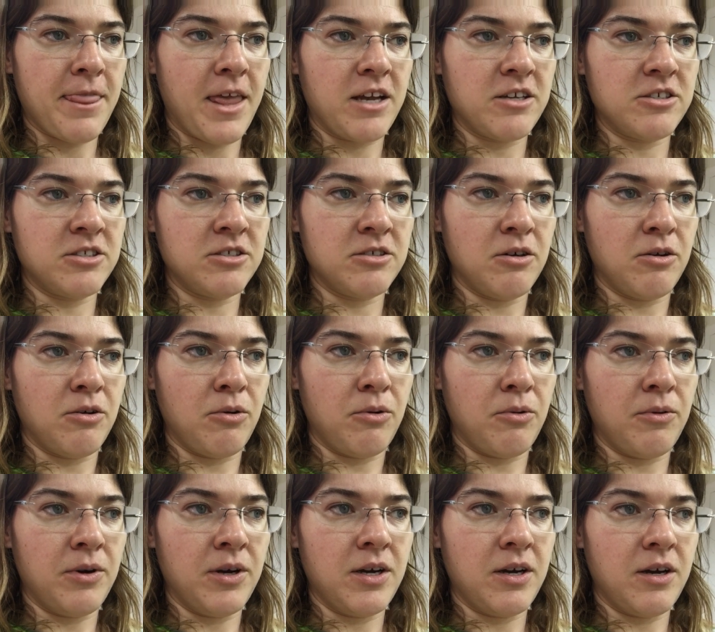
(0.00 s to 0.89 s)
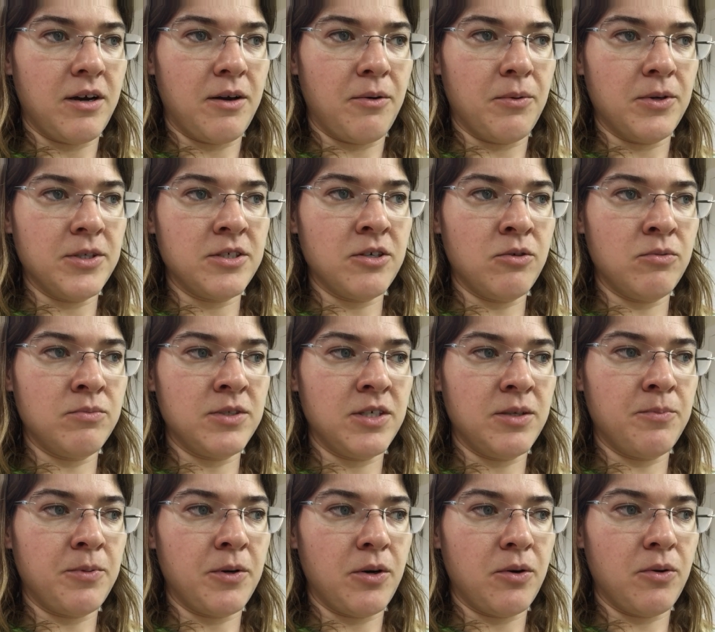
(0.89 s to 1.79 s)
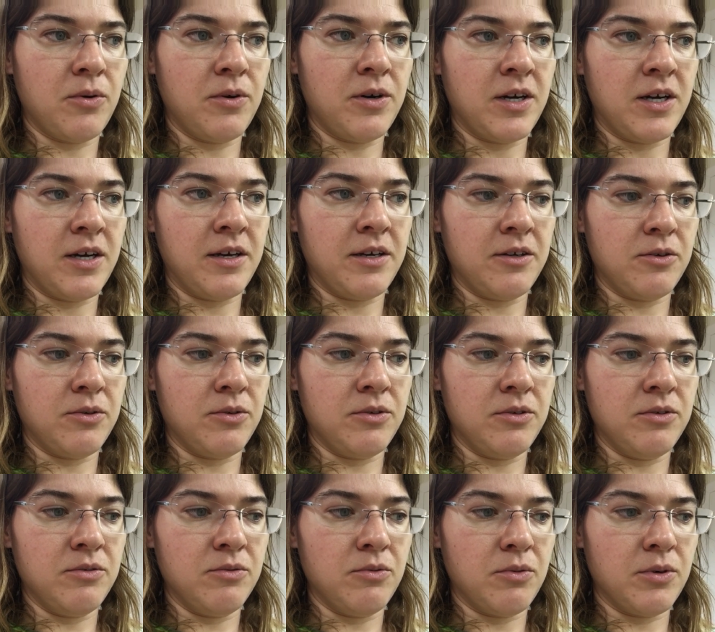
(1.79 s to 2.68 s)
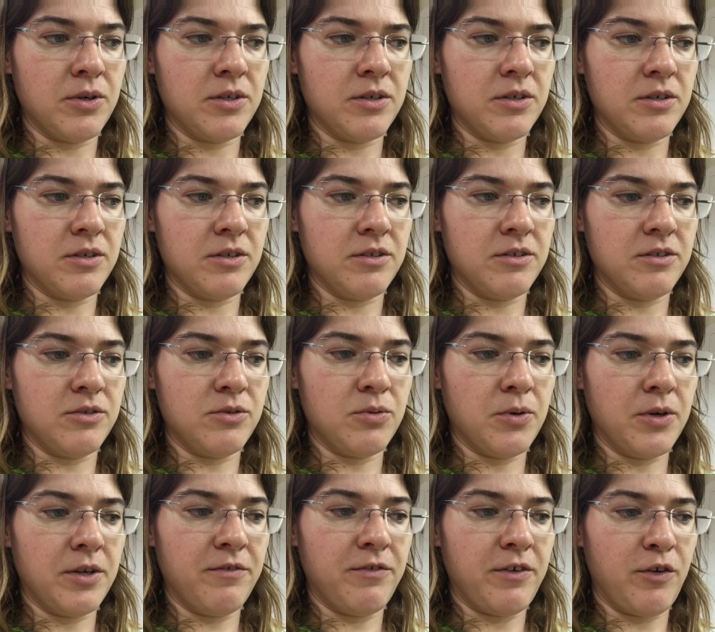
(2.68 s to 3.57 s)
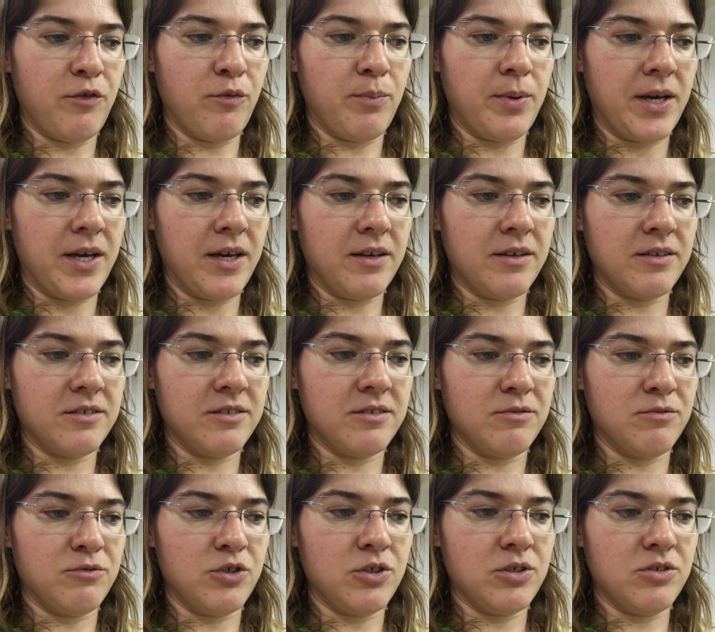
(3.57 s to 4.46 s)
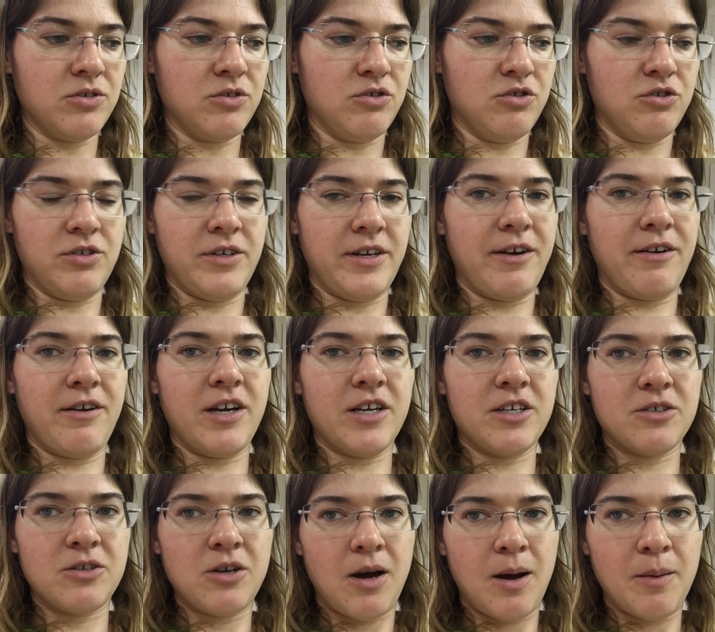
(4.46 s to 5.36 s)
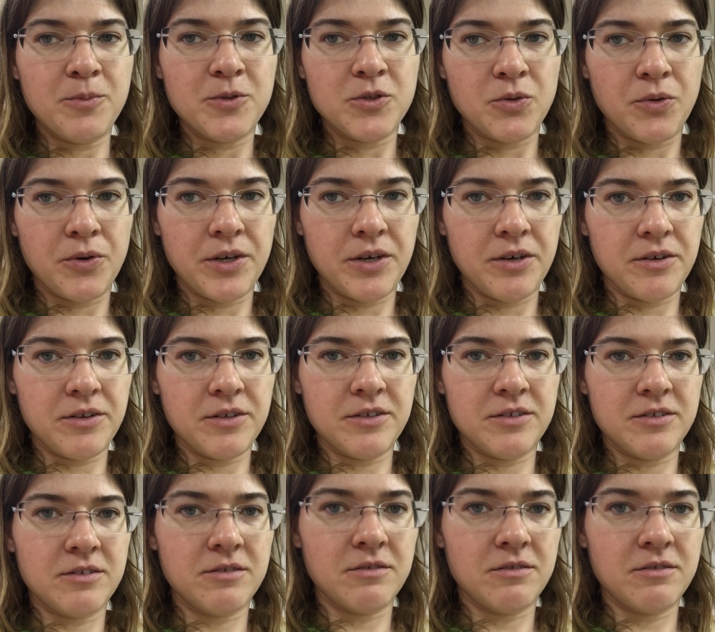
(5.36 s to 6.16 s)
So I went to Home Depot. I ordered 25 bags of just generic topsoil